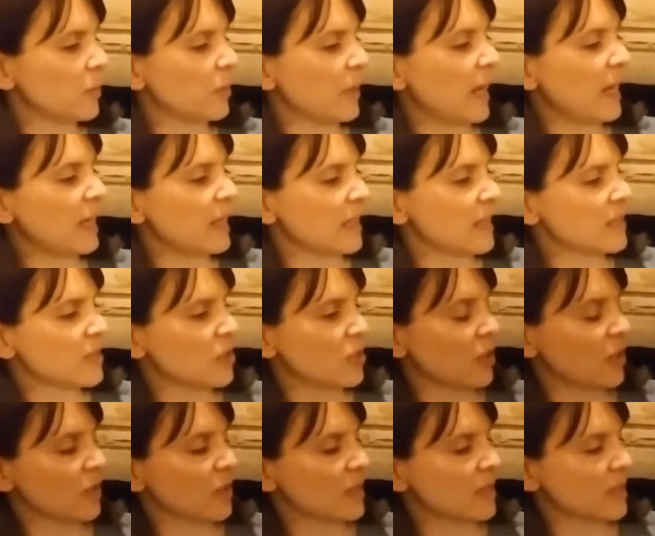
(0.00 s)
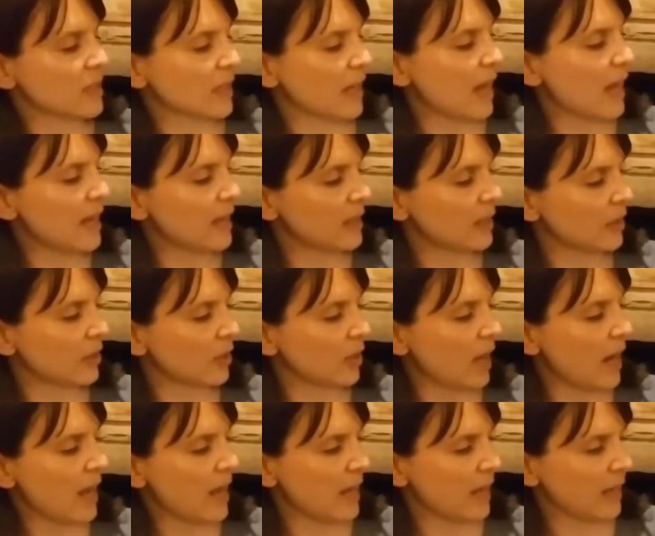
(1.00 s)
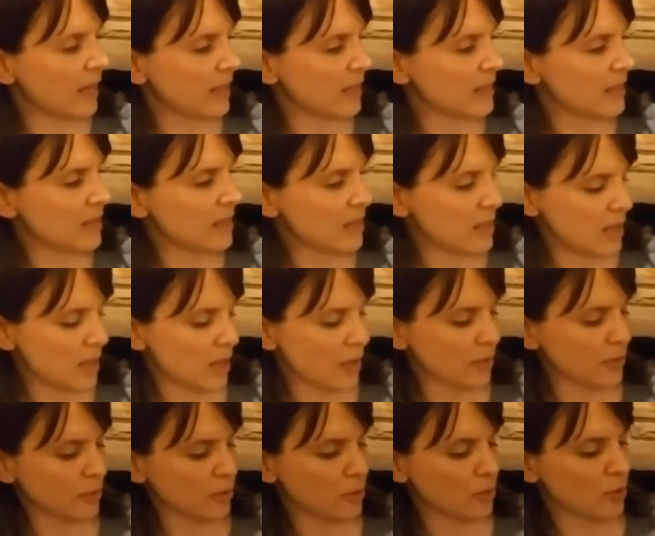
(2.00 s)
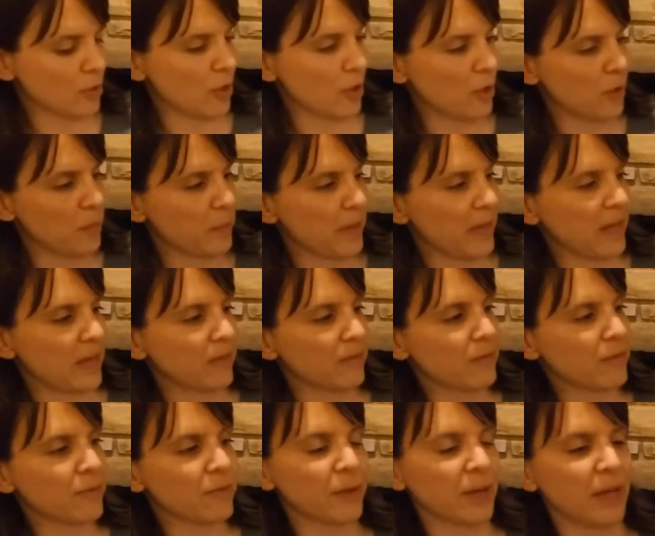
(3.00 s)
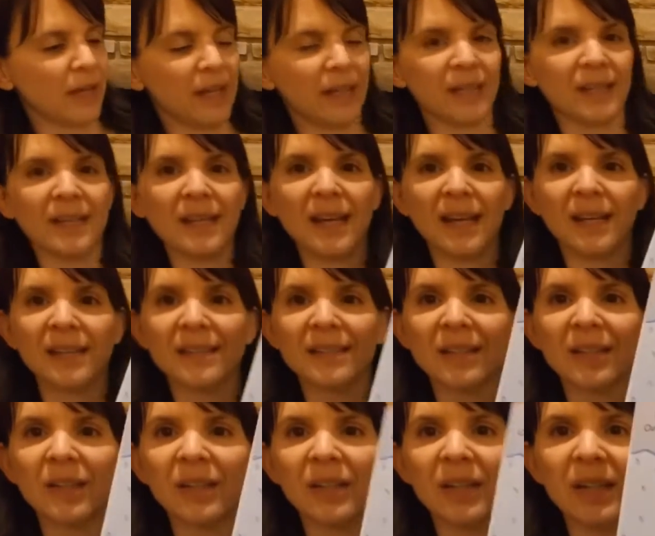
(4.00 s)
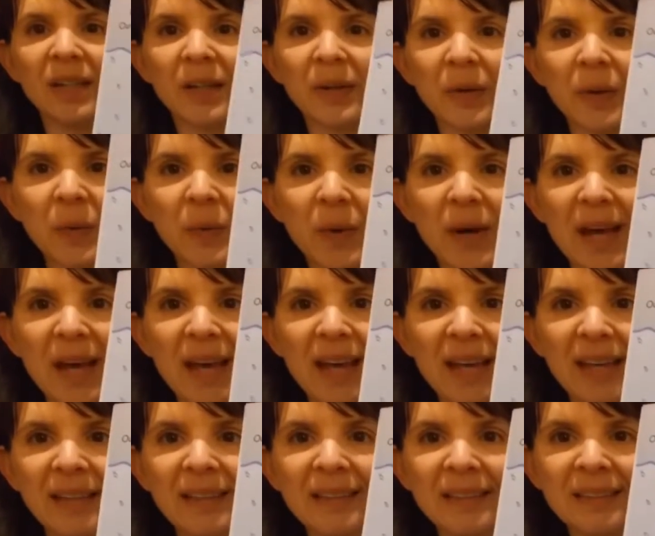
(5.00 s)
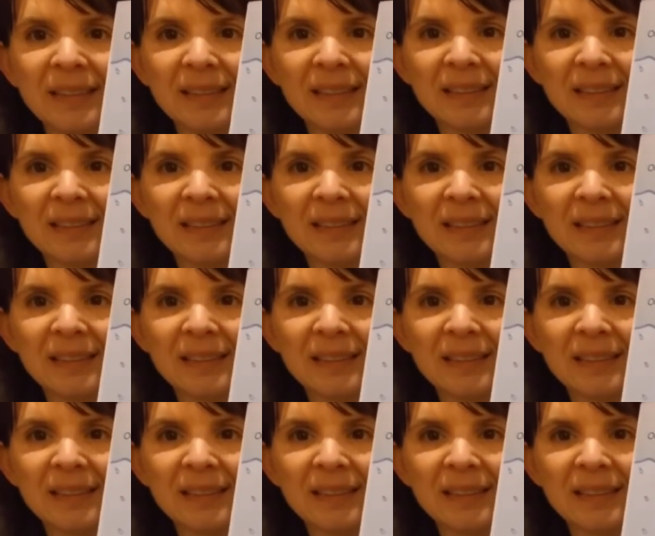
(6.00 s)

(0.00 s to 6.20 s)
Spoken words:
Rain has turned the sky to gray. Our snowman friend has gone away.